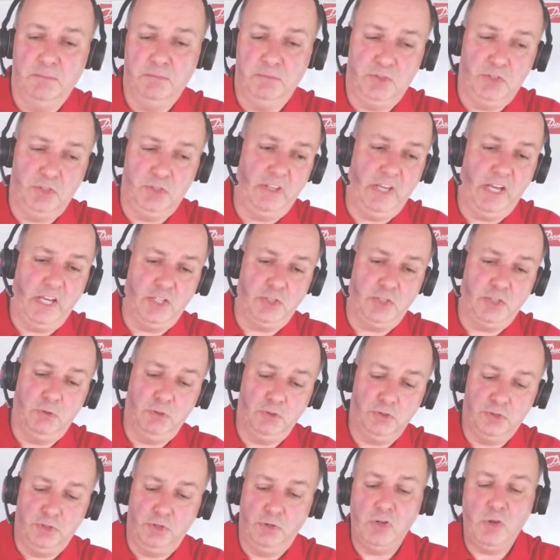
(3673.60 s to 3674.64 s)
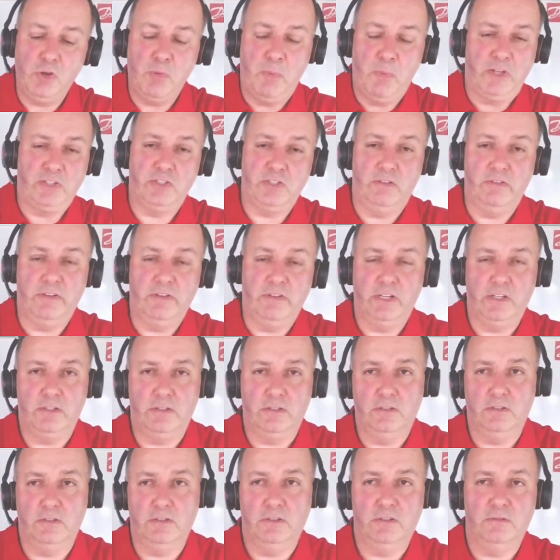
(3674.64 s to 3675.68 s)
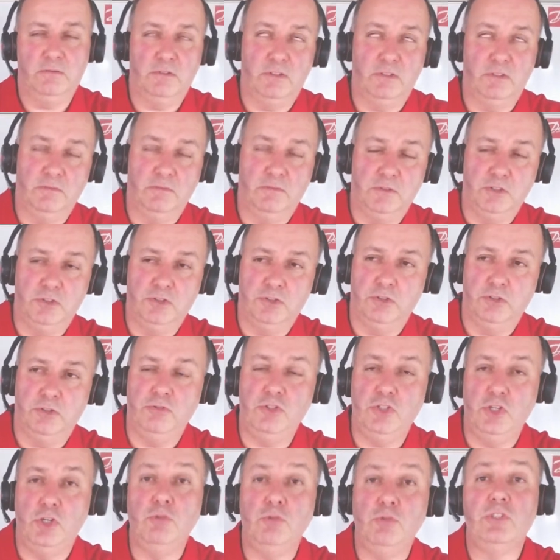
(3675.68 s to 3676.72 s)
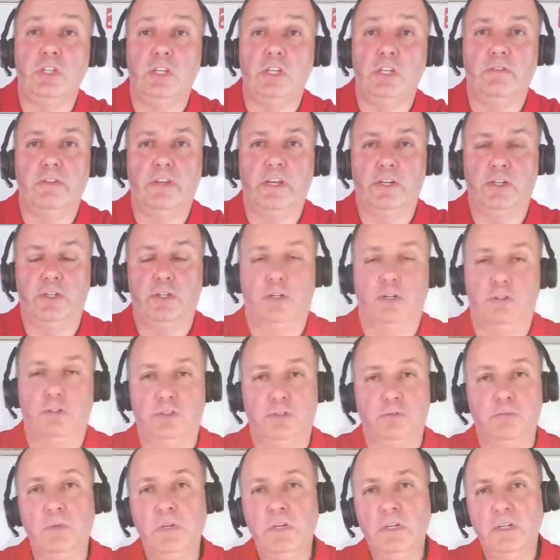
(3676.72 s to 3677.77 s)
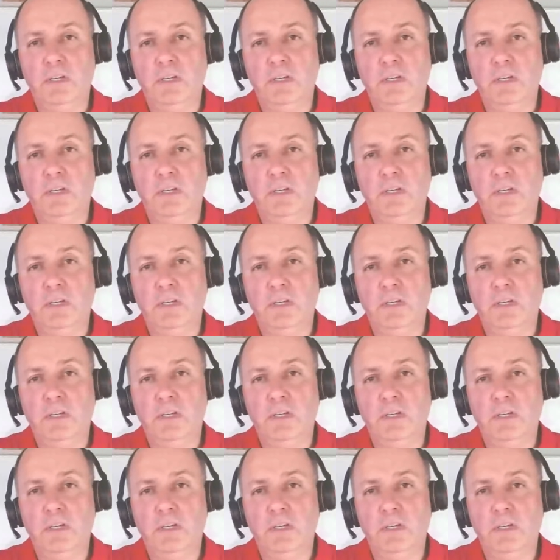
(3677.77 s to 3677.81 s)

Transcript: So the actual true capacity of the true duty of that cold room